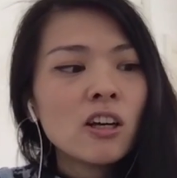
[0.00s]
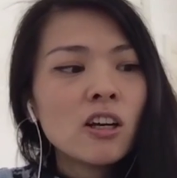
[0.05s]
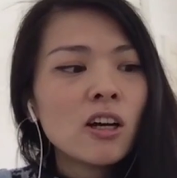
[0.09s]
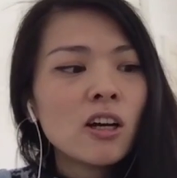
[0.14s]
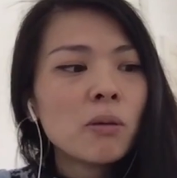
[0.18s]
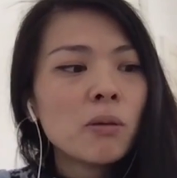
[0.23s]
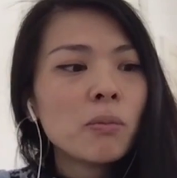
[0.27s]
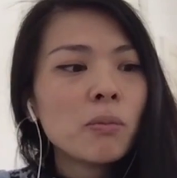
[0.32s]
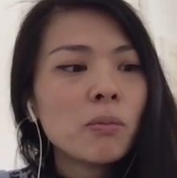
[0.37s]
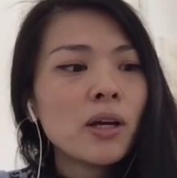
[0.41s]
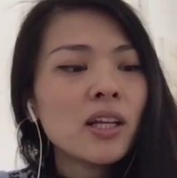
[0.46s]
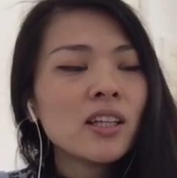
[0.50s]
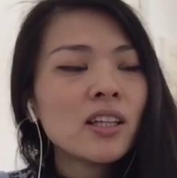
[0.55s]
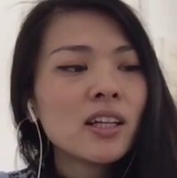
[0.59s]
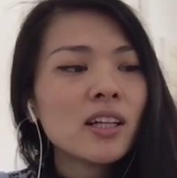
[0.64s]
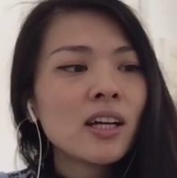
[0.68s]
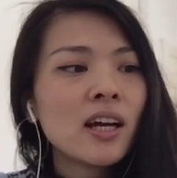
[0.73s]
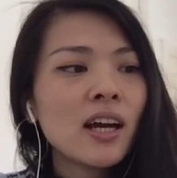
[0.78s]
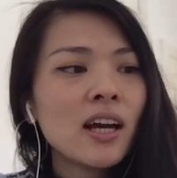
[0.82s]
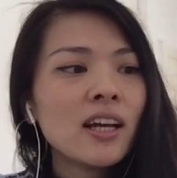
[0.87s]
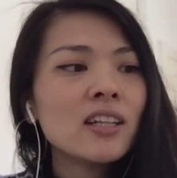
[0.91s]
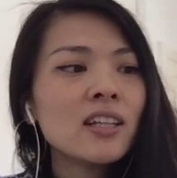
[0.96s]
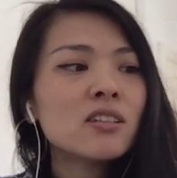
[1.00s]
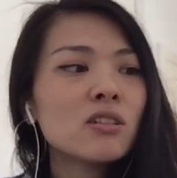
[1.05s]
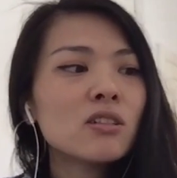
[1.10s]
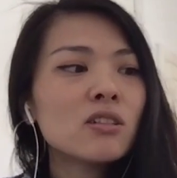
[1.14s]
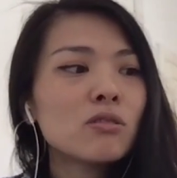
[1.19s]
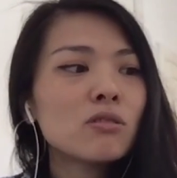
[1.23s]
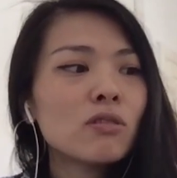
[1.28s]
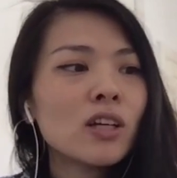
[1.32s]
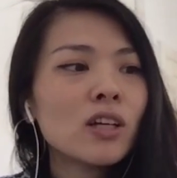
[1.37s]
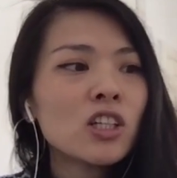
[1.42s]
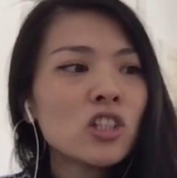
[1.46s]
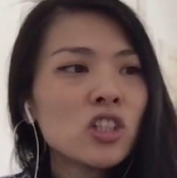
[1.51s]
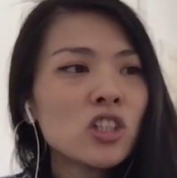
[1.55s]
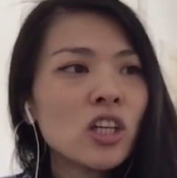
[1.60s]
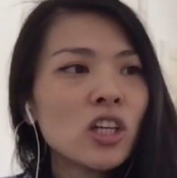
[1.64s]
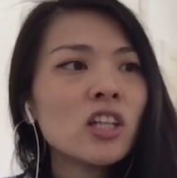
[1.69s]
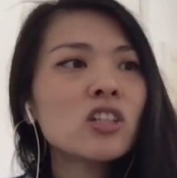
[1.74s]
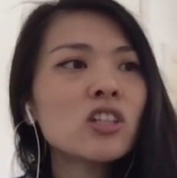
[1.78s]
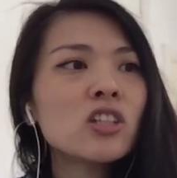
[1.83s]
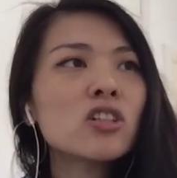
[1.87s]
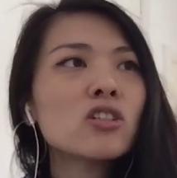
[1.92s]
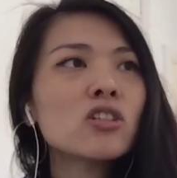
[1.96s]
um, and the kinds of
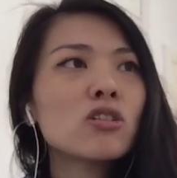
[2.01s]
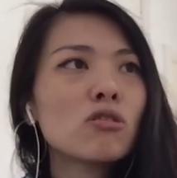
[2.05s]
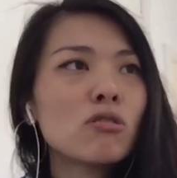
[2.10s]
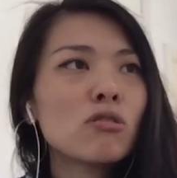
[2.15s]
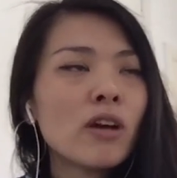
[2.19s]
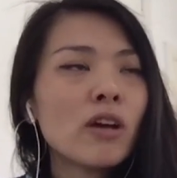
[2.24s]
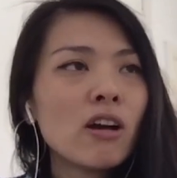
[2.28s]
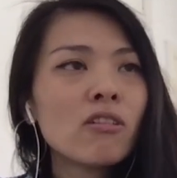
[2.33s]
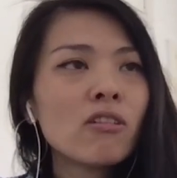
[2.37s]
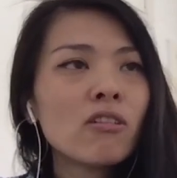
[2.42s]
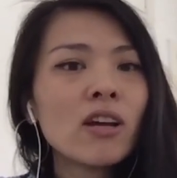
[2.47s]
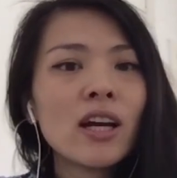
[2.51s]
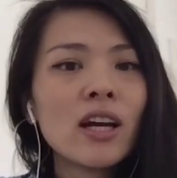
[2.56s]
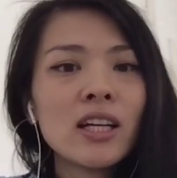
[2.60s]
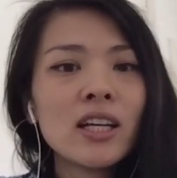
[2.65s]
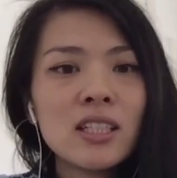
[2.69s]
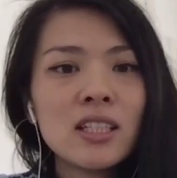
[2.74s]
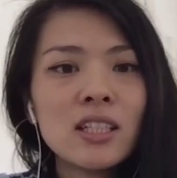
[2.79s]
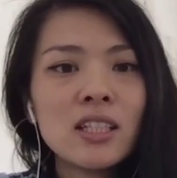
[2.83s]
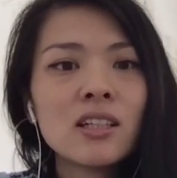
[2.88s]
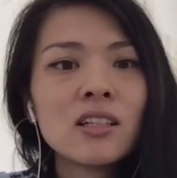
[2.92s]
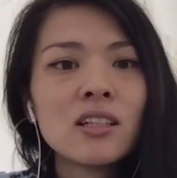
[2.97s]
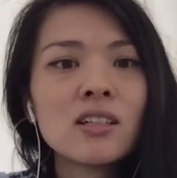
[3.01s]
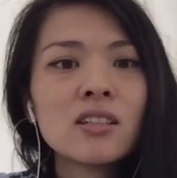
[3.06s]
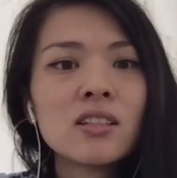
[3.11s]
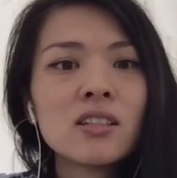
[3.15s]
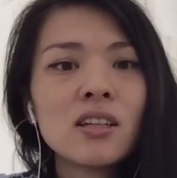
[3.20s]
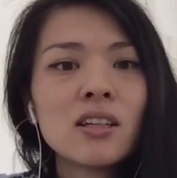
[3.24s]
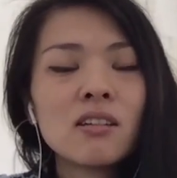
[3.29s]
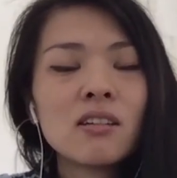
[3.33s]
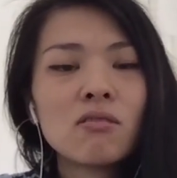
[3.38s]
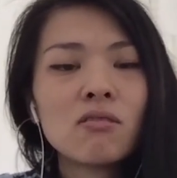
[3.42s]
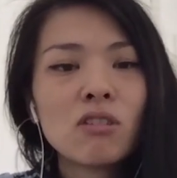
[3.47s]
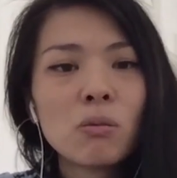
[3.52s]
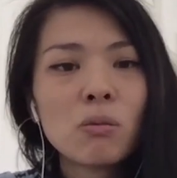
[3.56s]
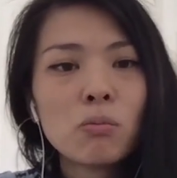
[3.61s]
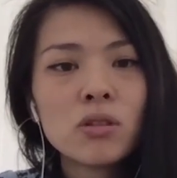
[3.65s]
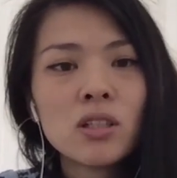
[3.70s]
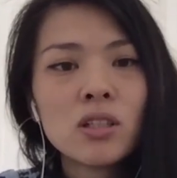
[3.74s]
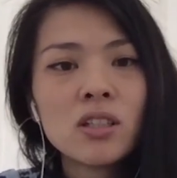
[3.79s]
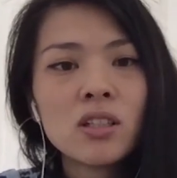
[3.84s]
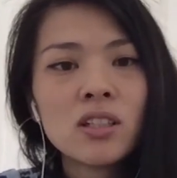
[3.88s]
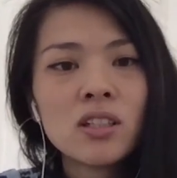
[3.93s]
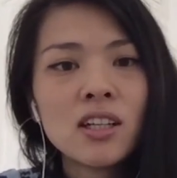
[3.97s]
exchanges around ideas and
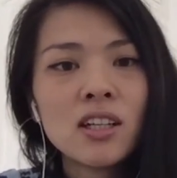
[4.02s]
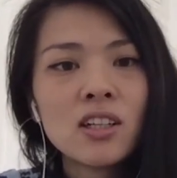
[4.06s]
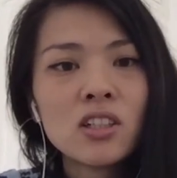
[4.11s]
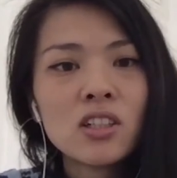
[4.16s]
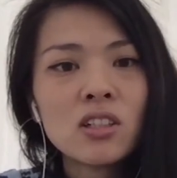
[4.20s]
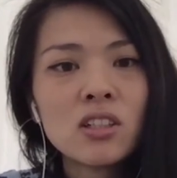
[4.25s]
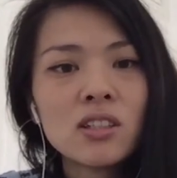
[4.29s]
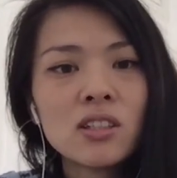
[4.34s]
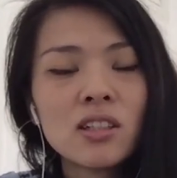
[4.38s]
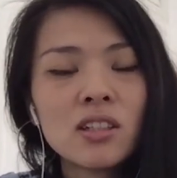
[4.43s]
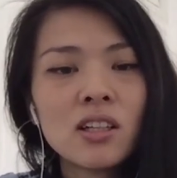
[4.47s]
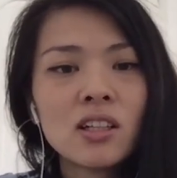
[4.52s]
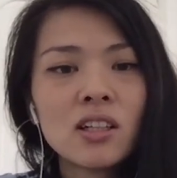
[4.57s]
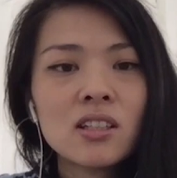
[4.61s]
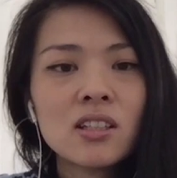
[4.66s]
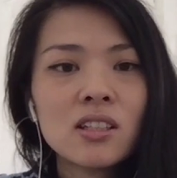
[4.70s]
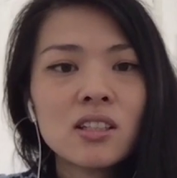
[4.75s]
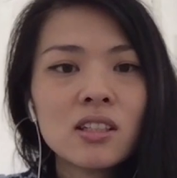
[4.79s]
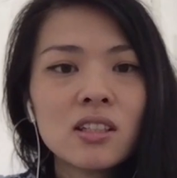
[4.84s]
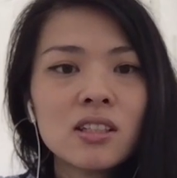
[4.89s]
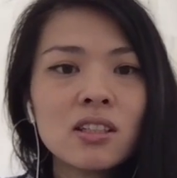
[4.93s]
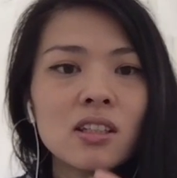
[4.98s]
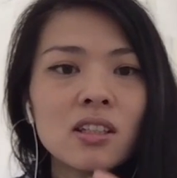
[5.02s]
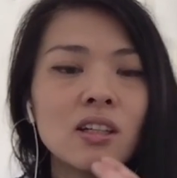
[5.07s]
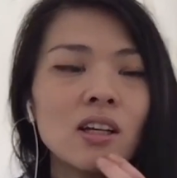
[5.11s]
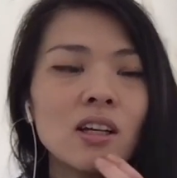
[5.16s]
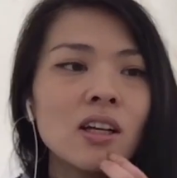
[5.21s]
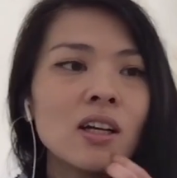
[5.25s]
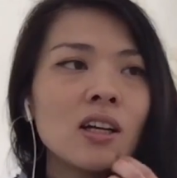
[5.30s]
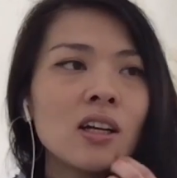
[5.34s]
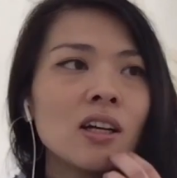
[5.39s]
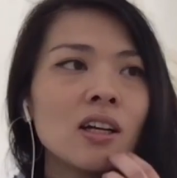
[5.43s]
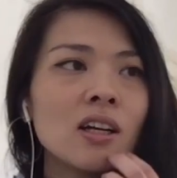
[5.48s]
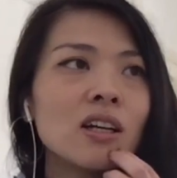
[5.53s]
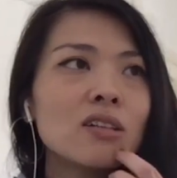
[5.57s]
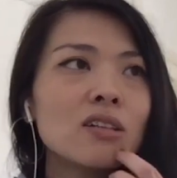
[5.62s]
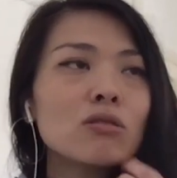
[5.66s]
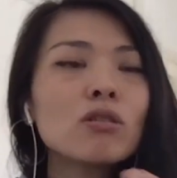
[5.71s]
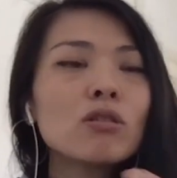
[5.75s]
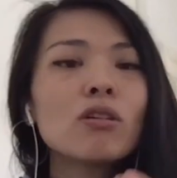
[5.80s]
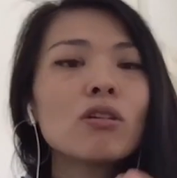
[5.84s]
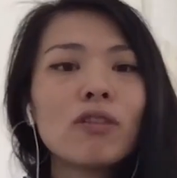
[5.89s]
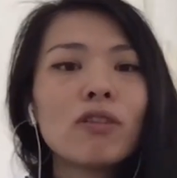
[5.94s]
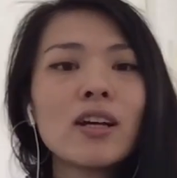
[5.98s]
representations that existed is
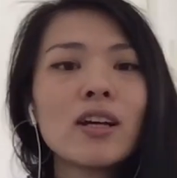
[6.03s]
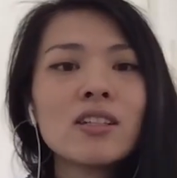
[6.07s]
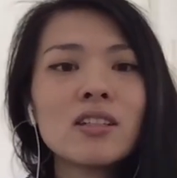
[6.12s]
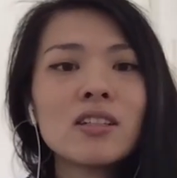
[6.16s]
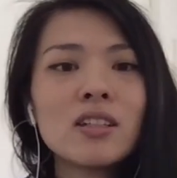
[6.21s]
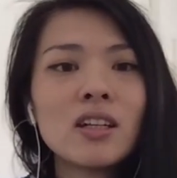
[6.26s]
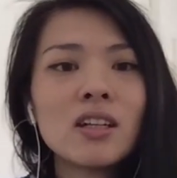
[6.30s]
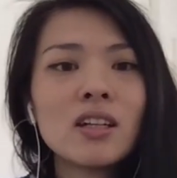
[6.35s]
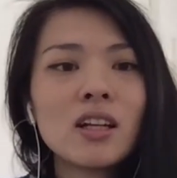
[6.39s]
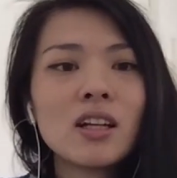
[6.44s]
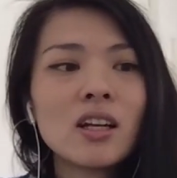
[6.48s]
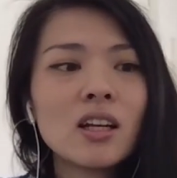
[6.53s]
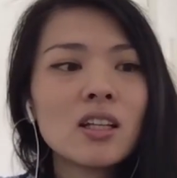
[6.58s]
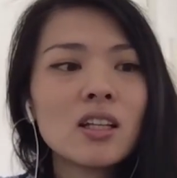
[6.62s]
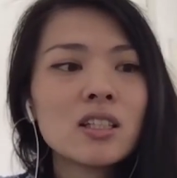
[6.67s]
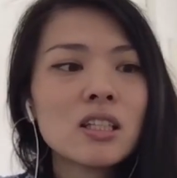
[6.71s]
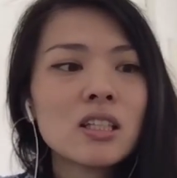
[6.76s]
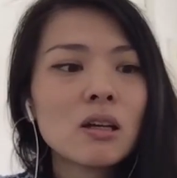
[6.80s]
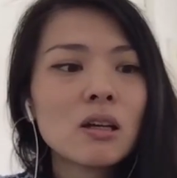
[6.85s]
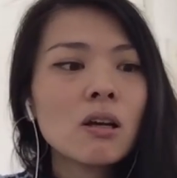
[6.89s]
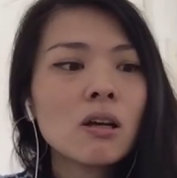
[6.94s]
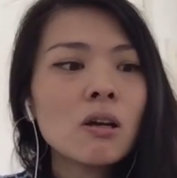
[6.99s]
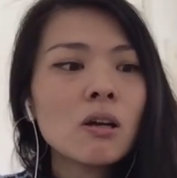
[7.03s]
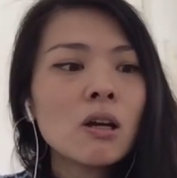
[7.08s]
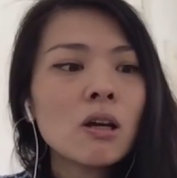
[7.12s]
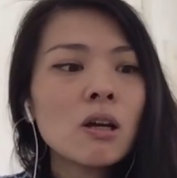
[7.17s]
really fascinating, and it's a,